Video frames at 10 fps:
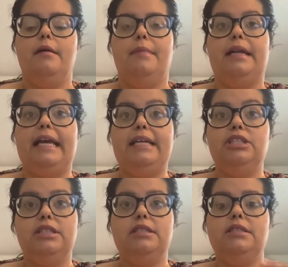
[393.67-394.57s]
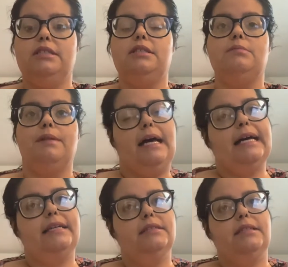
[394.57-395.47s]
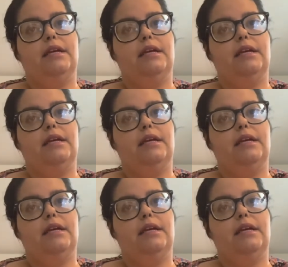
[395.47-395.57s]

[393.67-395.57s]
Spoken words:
medications and supplies,